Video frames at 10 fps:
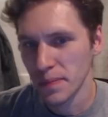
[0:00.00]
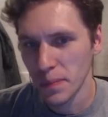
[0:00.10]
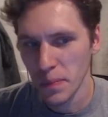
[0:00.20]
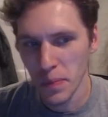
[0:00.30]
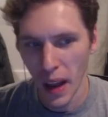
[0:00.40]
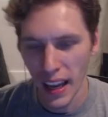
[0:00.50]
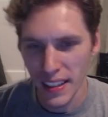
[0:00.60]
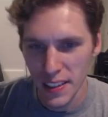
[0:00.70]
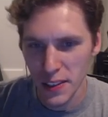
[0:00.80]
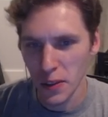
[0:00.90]
bad
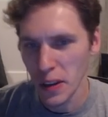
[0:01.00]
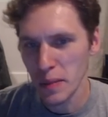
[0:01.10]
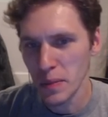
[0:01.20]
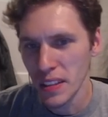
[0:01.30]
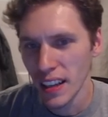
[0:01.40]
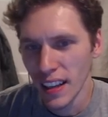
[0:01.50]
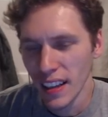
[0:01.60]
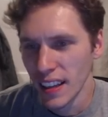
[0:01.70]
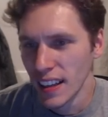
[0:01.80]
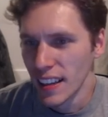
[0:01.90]
streams.
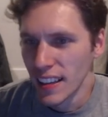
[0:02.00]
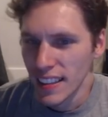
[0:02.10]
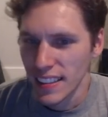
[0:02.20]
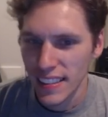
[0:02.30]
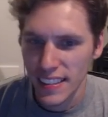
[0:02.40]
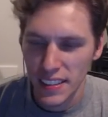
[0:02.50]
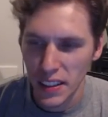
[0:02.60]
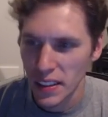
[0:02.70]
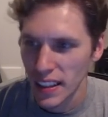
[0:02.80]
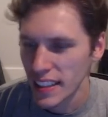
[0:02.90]

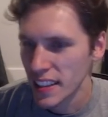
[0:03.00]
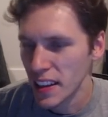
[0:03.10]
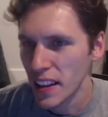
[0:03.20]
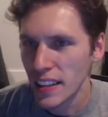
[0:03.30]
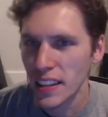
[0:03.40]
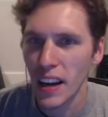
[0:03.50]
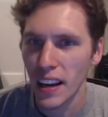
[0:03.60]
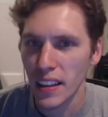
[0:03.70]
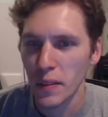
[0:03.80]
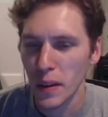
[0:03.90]
Well, that's the thing. That's okay.
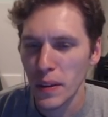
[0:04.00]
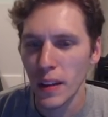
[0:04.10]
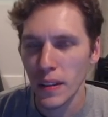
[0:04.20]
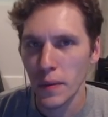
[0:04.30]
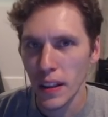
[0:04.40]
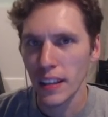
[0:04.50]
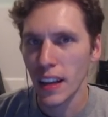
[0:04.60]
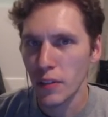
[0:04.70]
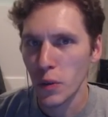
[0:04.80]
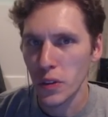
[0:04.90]
Let me let me let me, let me like
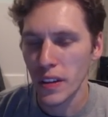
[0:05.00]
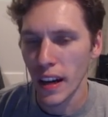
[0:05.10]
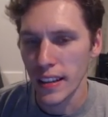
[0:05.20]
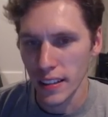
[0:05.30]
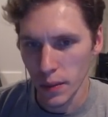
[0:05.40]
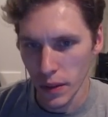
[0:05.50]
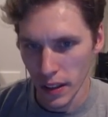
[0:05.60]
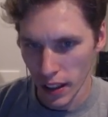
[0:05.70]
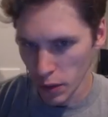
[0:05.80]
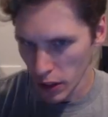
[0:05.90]
level with you guys a little bit here.
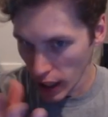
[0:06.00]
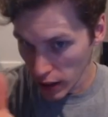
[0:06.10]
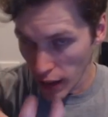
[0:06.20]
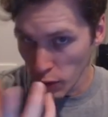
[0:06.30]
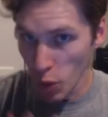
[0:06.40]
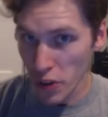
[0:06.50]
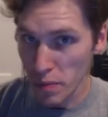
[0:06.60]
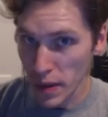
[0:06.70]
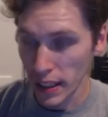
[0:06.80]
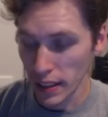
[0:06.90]
Le le level with
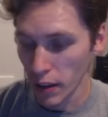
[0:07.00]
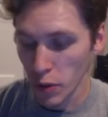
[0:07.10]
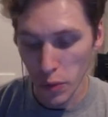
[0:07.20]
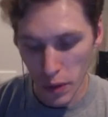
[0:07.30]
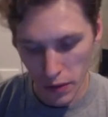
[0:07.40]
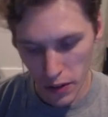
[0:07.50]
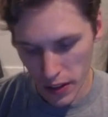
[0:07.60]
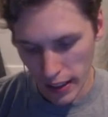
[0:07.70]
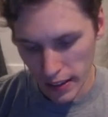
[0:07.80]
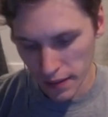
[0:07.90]
me. Level with me for a
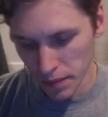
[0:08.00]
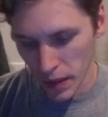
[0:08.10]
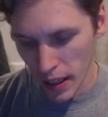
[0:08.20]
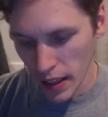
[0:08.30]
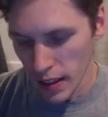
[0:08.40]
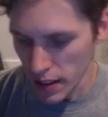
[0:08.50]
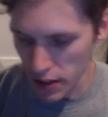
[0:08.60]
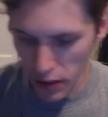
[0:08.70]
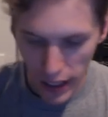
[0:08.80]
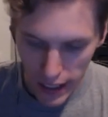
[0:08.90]
second. So
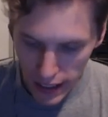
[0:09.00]
like,